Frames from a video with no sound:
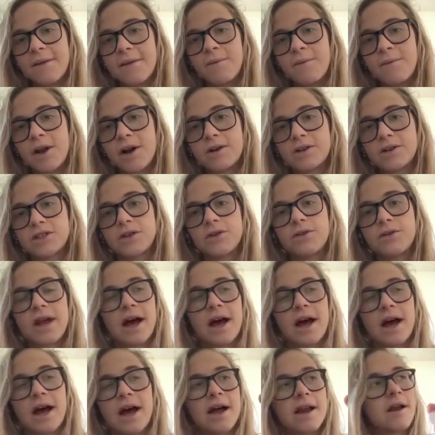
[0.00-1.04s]
And we also
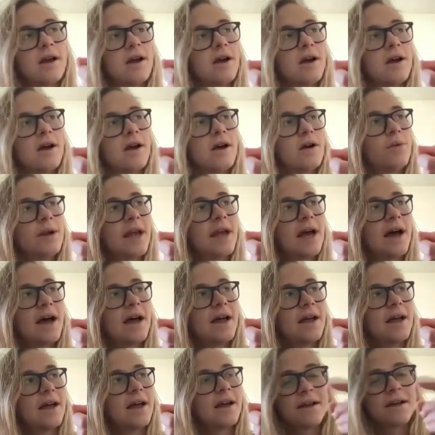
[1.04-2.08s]
got, who we
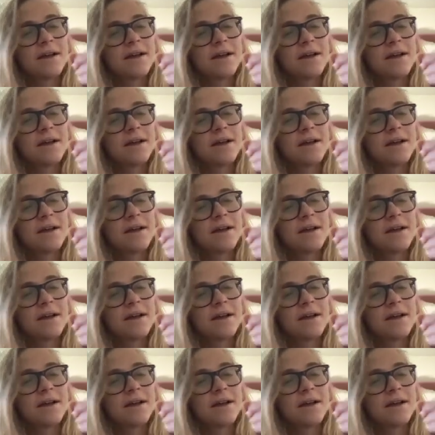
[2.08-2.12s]
got?